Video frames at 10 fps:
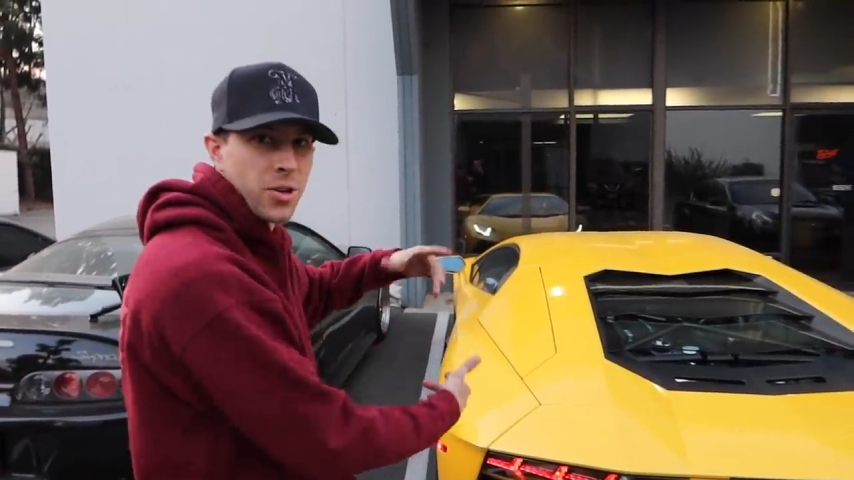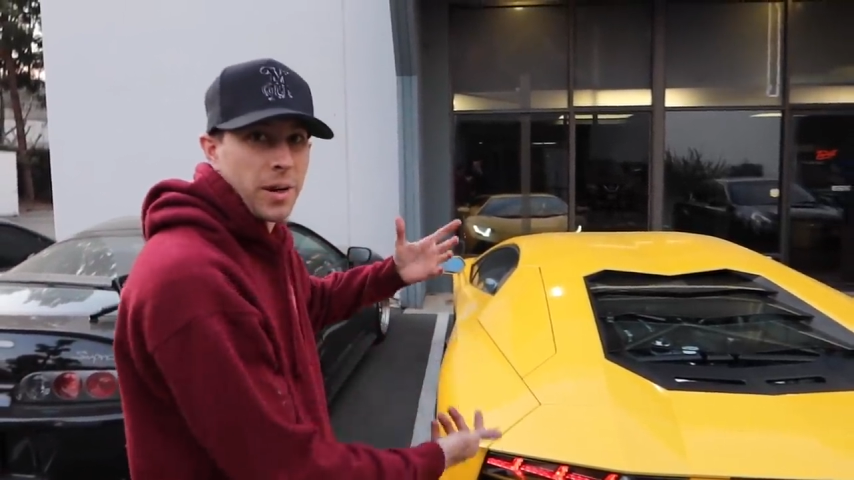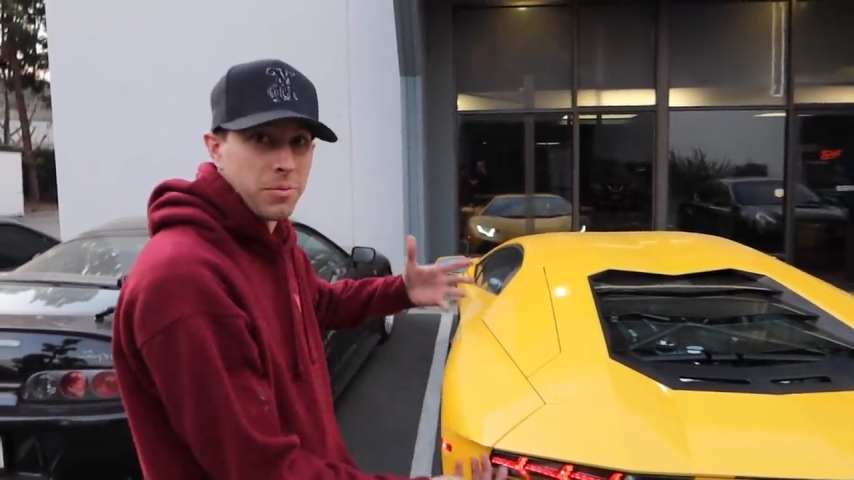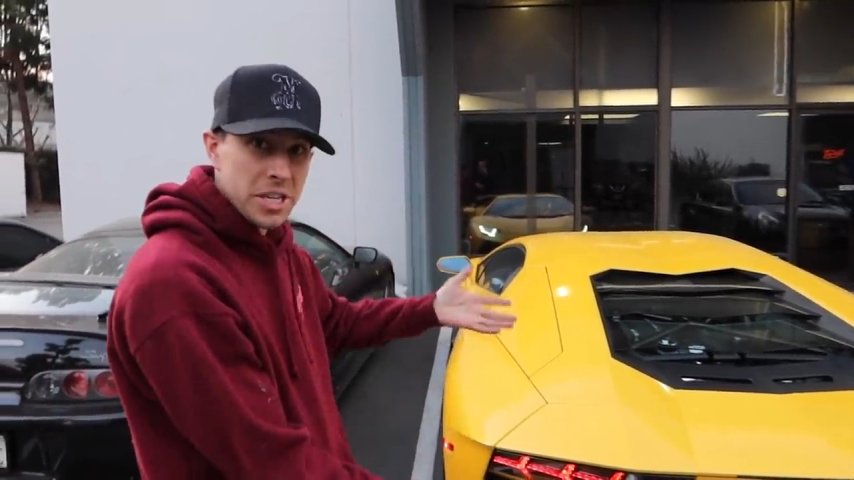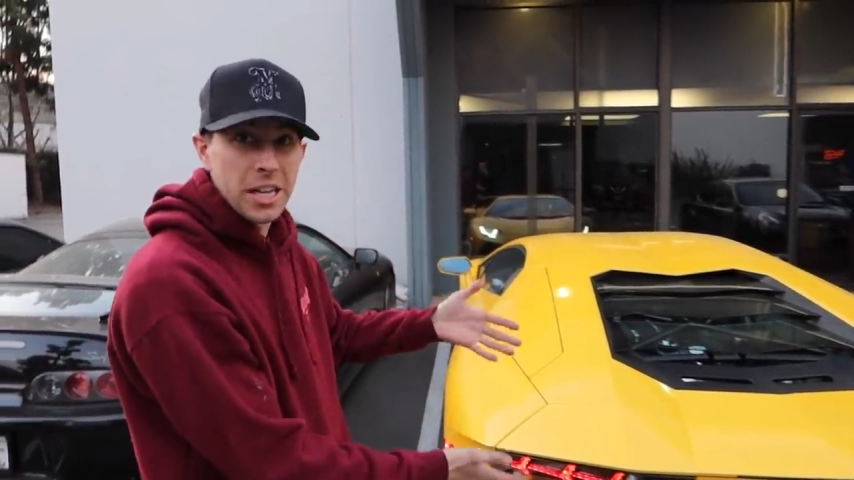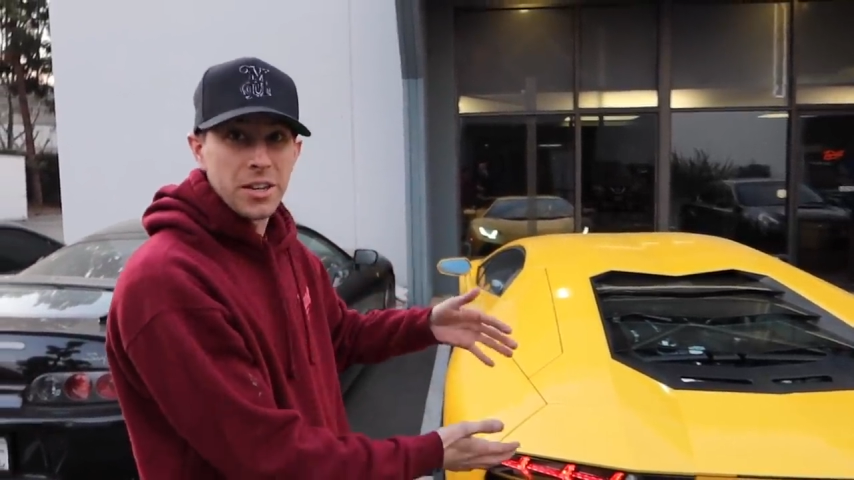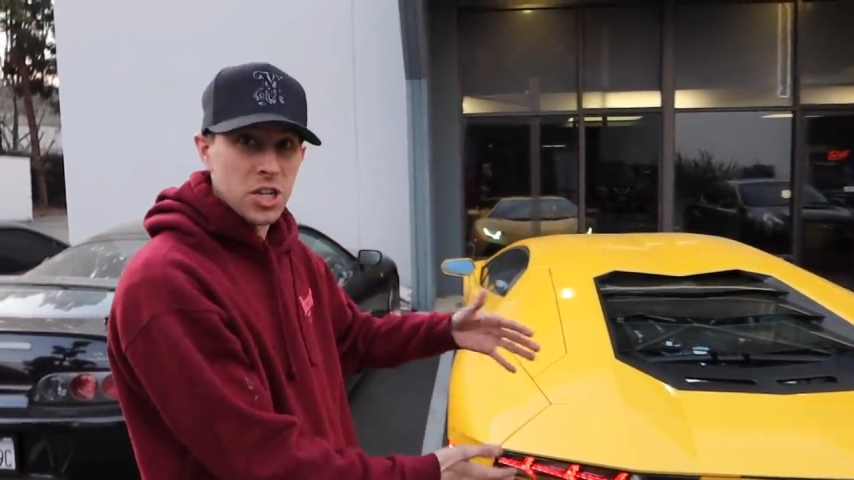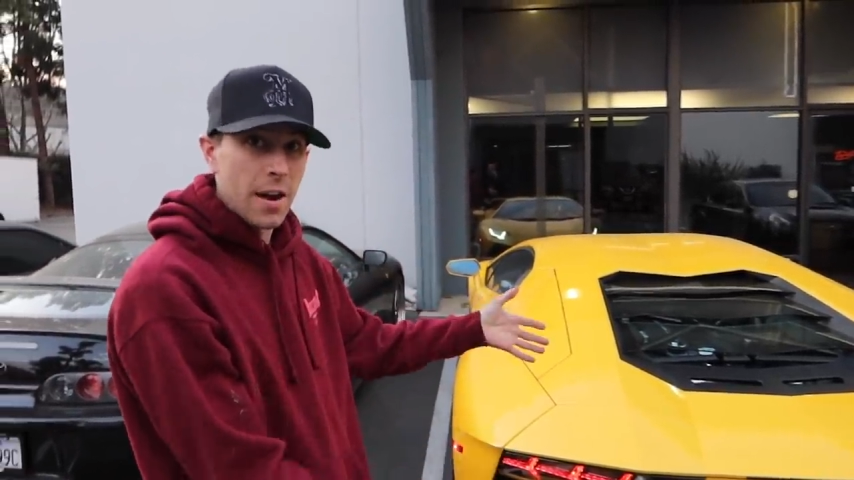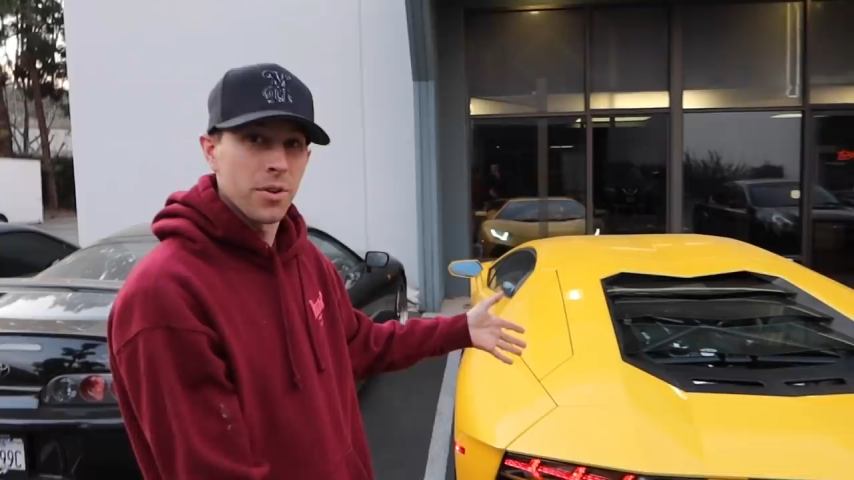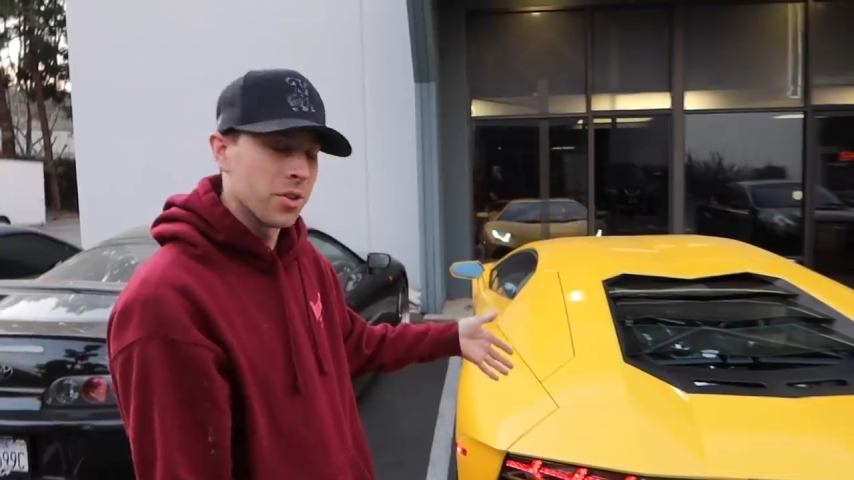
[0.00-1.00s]
So I'm legally
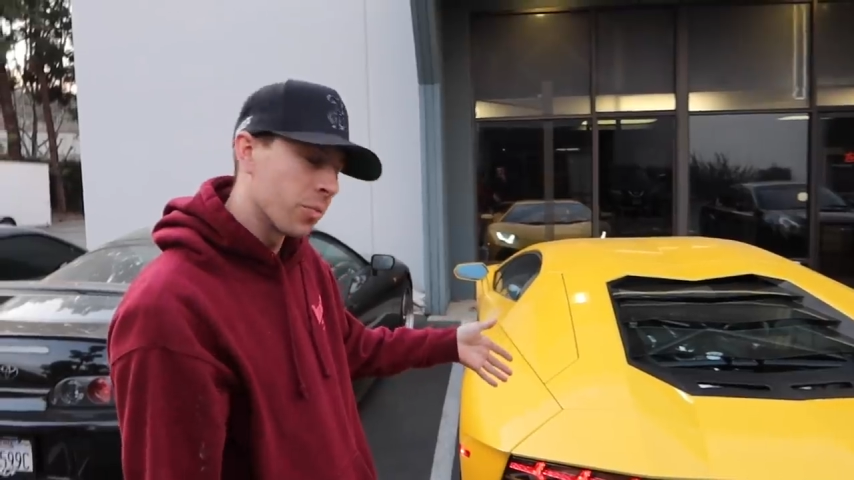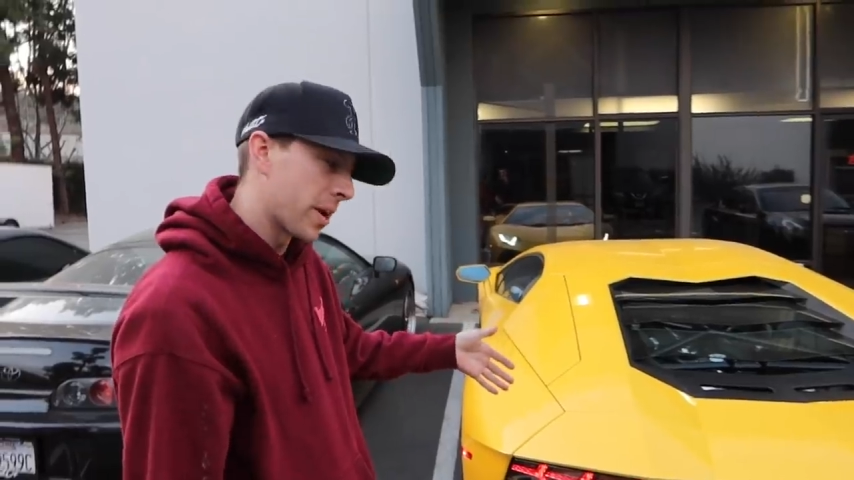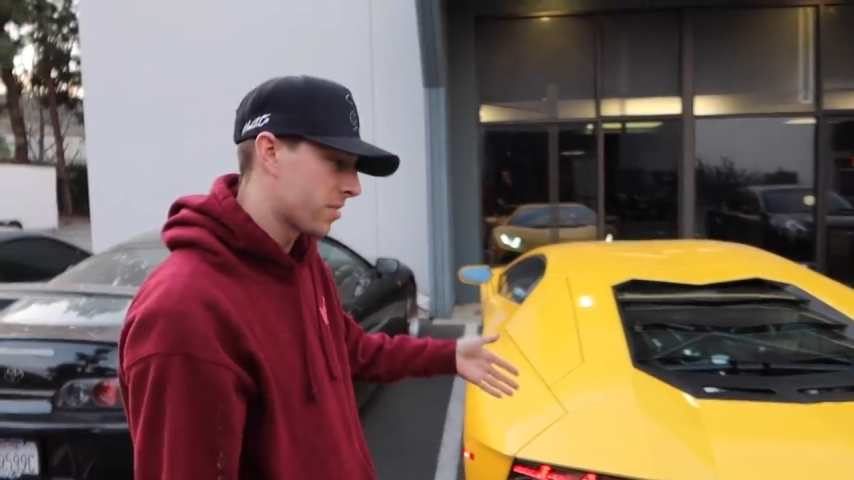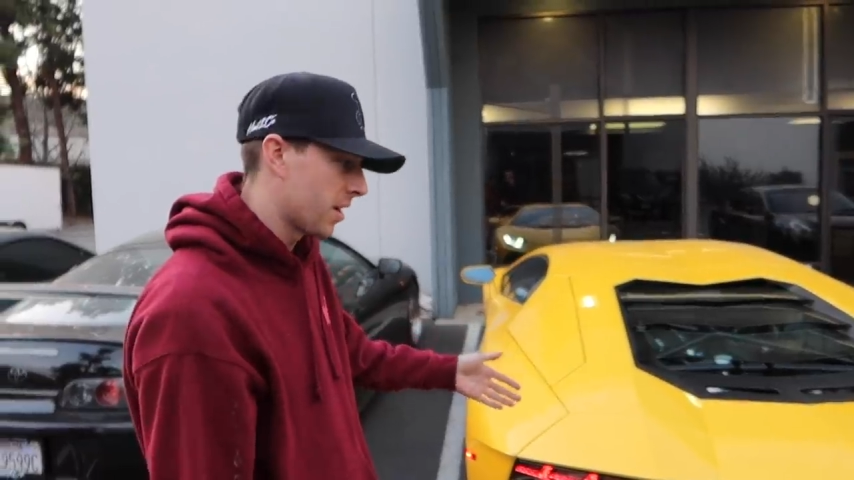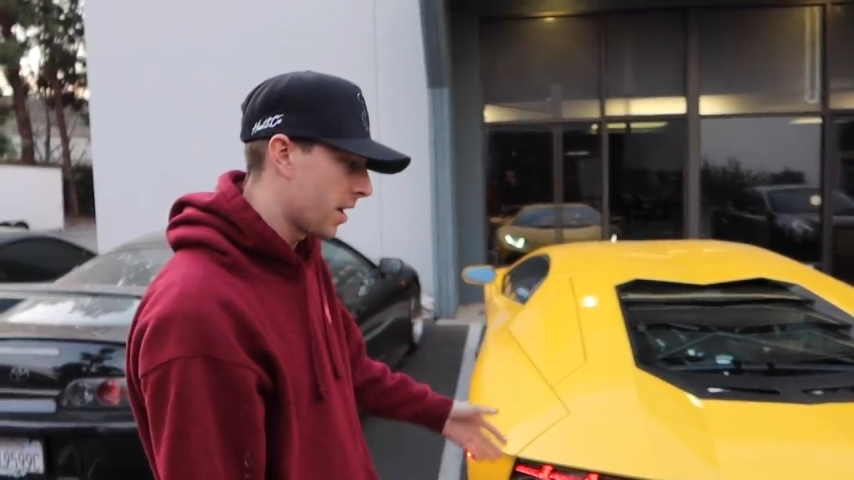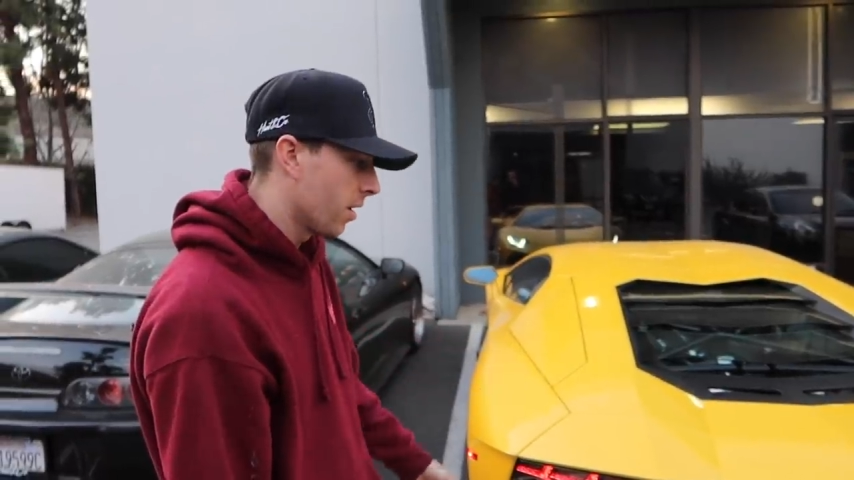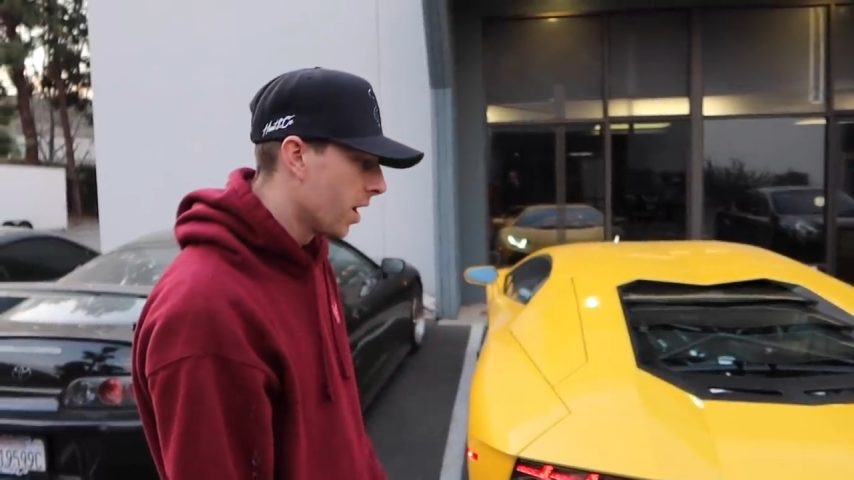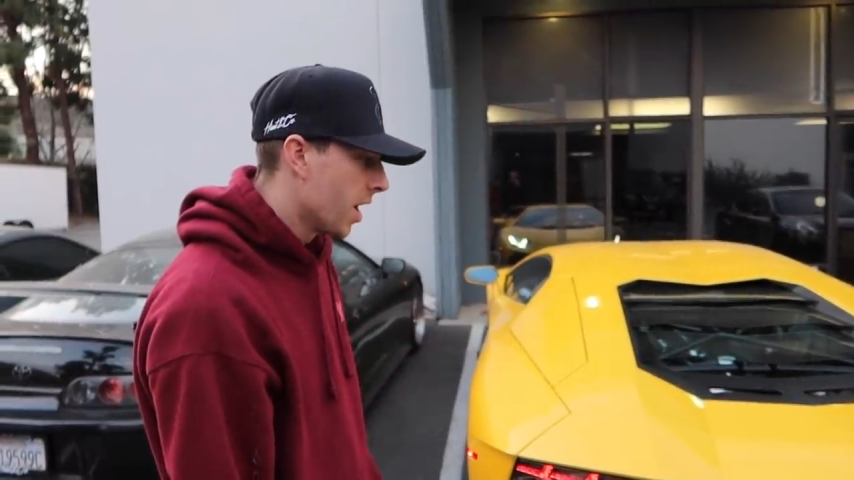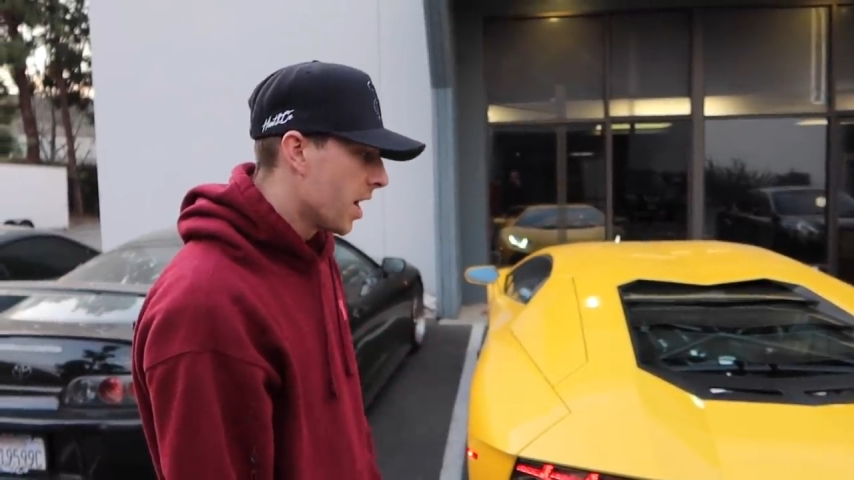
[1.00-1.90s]
driving with no plates right now.